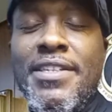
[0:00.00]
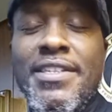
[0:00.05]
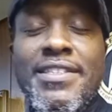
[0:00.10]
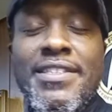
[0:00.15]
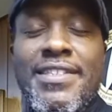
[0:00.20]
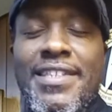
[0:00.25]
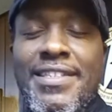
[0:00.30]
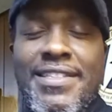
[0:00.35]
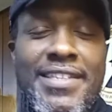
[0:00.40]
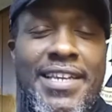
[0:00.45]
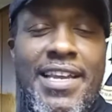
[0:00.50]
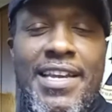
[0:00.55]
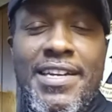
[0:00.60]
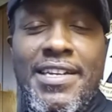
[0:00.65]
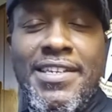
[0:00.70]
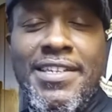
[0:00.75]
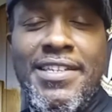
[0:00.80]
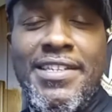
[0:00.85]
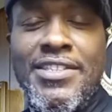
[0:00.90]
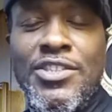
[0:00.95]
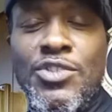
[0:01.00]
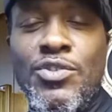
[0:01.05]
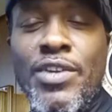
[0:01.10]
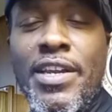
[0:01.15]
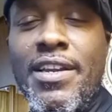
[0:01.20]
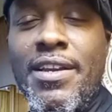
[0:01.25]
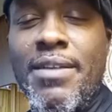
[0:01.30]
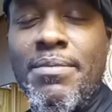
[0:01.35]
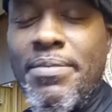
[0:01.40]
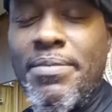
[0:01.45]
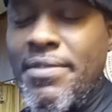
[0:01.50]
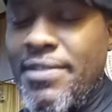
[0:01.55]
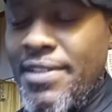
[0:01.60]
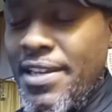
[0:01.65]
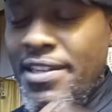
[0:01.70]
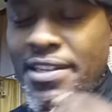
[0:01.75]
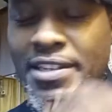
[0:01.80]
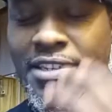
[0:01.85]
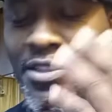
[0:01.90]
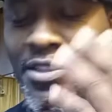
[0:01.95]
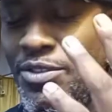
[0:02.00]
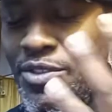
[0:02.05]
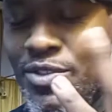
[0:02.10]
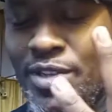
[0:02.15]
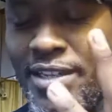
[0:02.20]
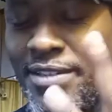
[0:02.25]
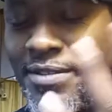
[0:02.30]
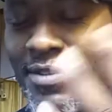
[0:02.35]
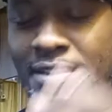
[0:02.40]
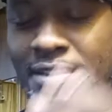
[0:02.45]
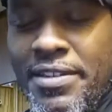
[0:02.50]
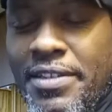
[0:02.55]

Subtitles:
because that's kind of against Trek. I'm thinking a new Trek.